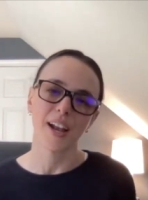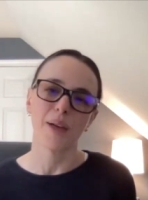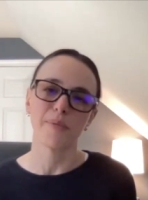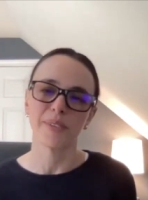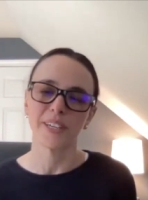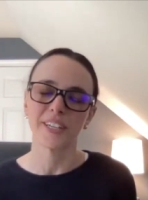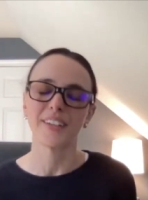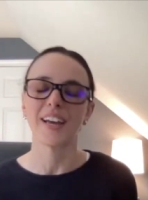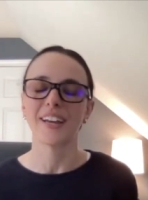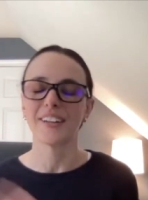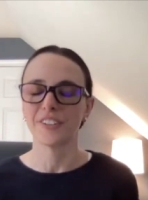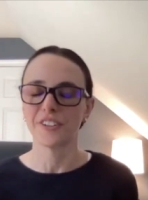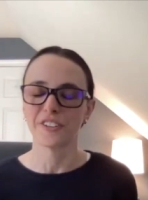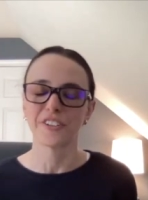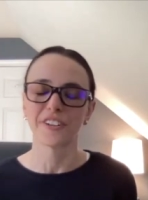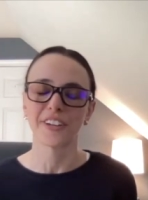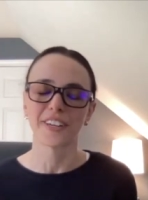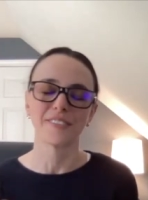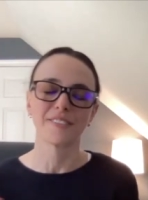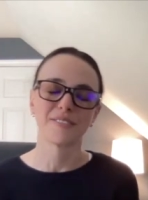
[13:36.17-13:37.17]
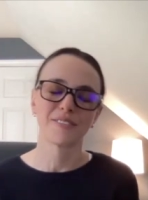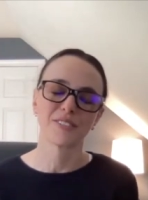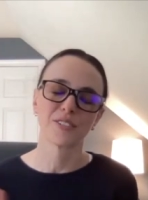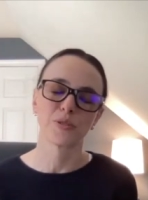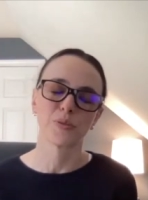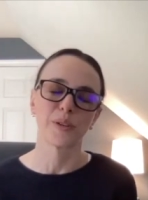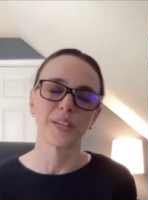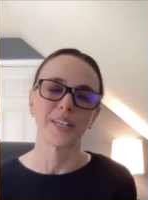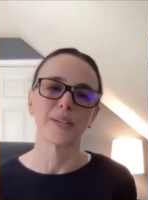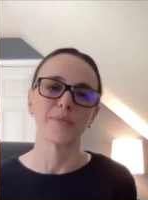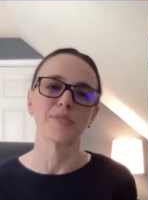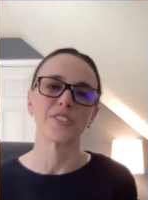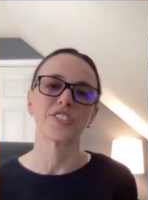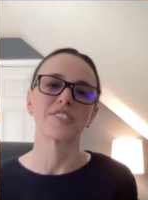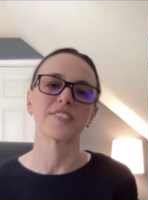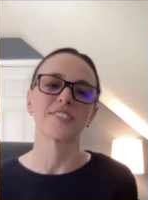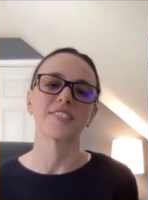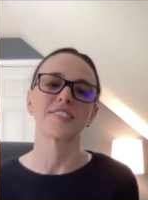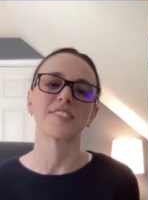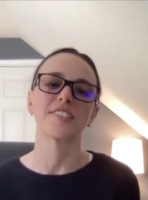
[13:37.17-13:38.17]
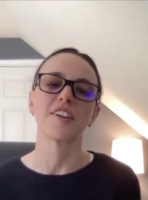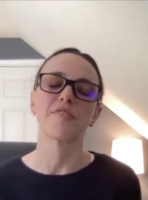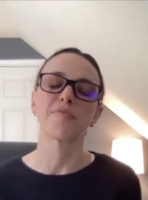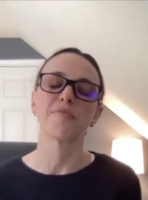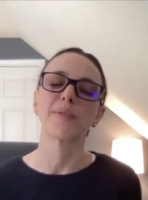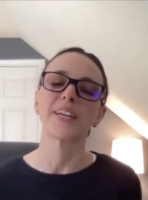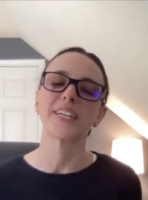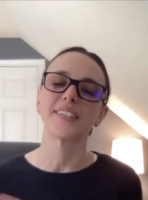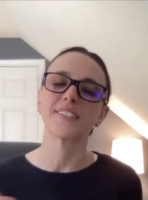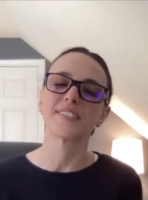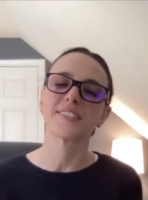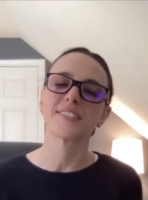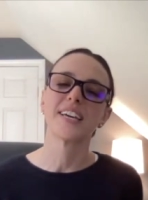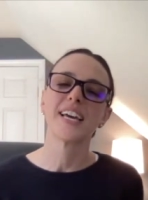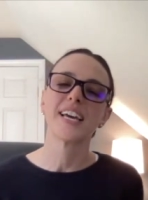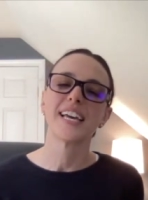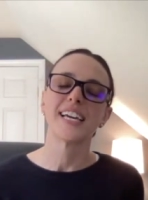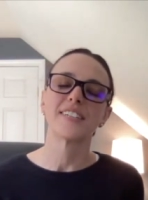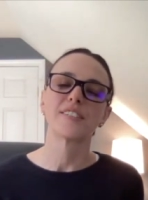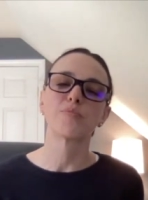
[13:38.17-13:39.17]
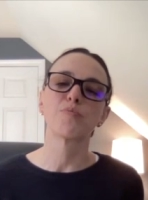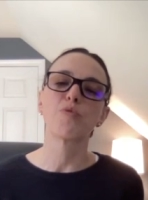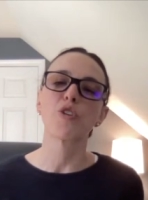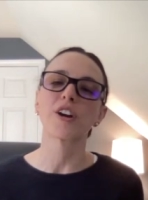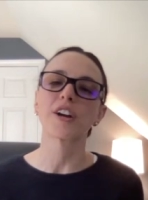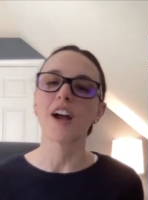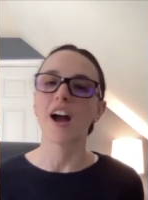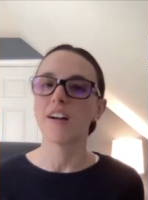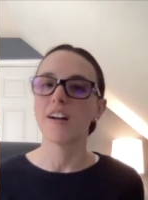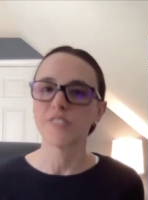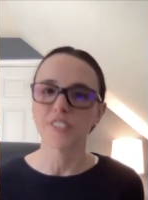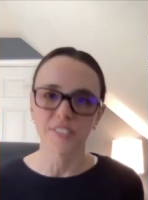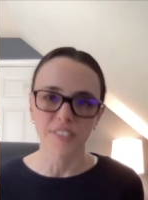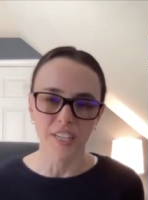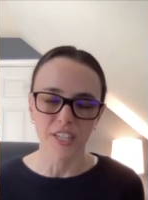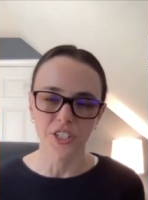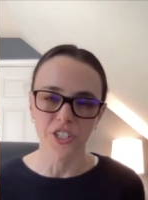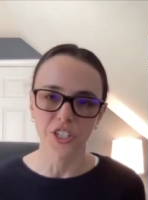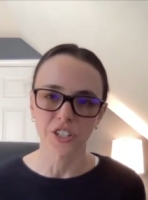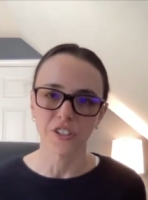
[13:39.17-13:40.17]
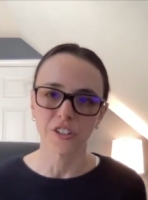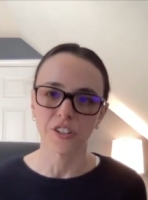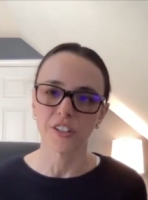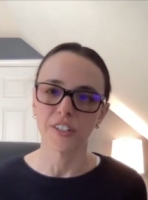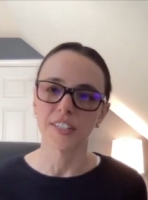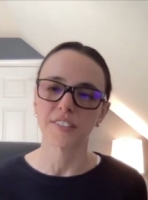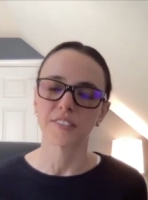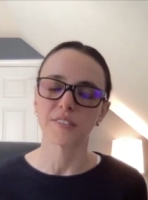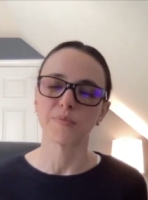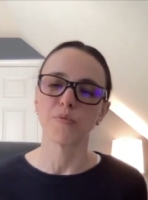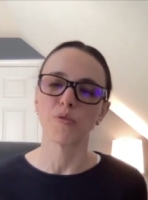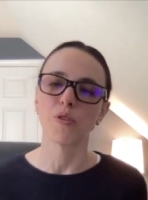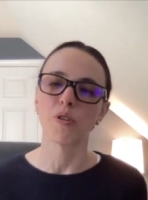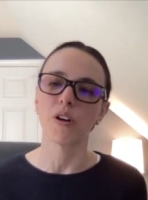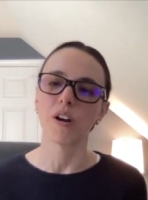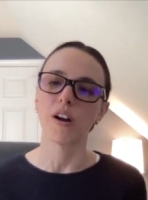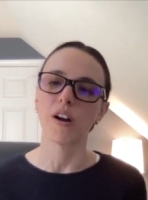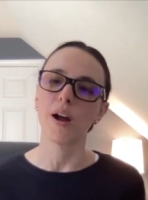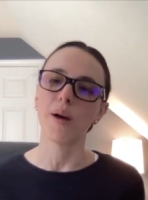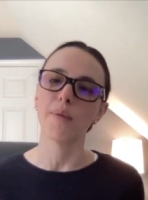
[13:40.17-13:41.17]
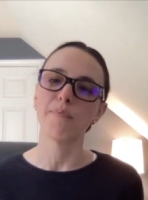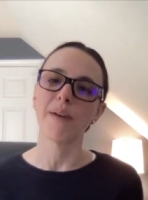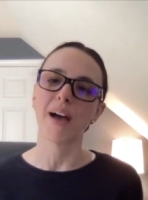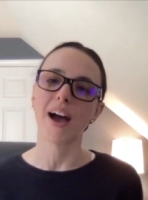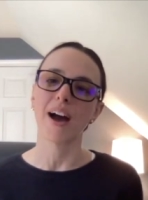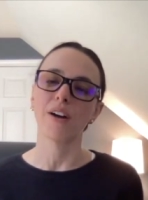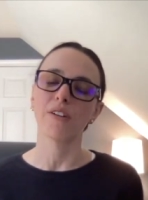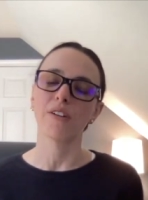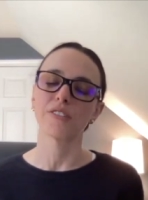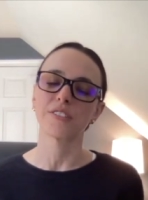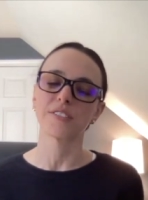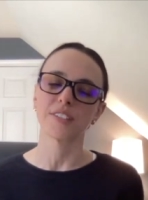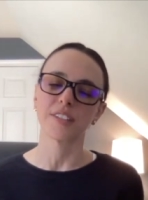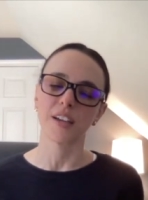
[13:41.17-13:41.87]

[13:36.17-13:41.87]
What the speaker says: I mean, I know you can tweet images and stuff, but it's more conversational. It's more about